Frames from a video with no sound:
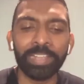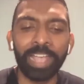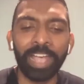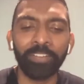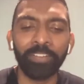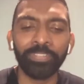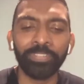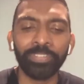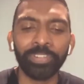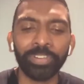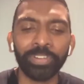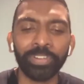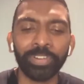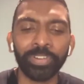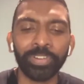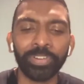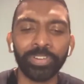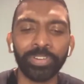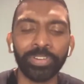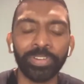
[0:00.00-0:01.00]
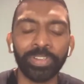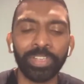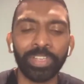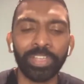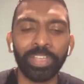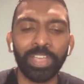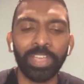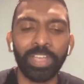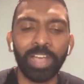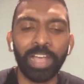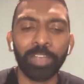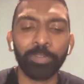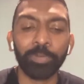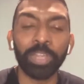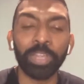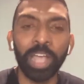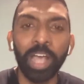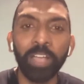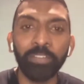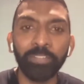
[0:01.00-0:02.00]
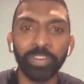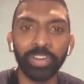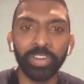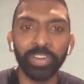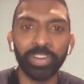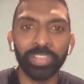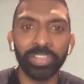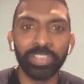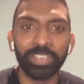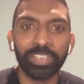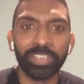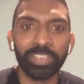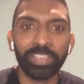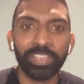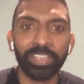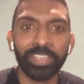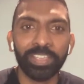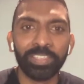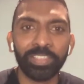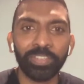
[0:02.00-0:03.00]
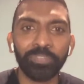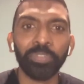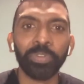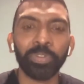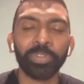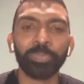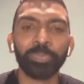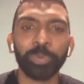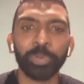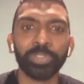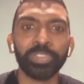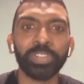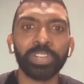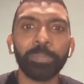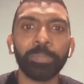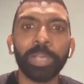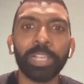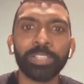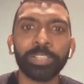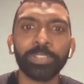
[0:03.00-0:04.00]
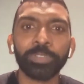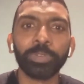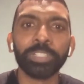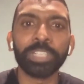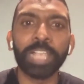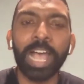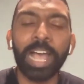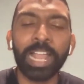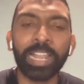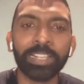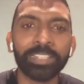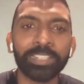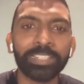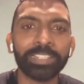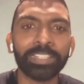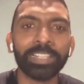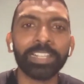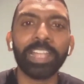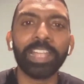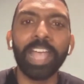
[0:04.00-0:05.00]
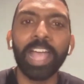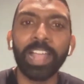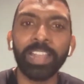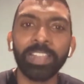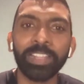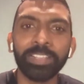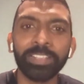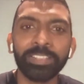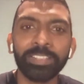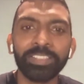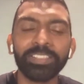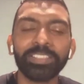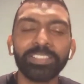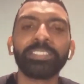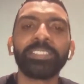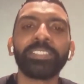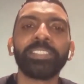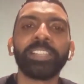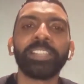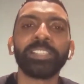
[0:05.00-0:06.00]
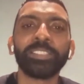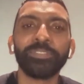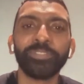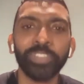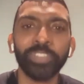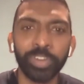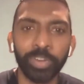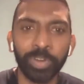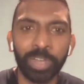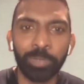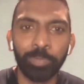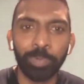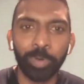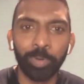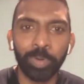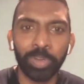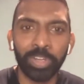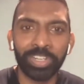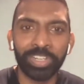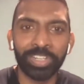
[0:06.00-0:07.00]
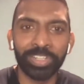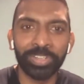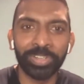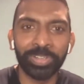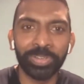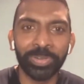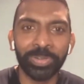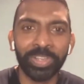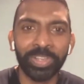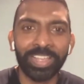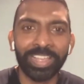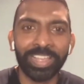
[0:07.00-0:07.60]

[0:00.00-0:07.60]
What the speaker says: after I recovered, the first person I messaged was Alex and said, Alex, let's figure out what we're going to do.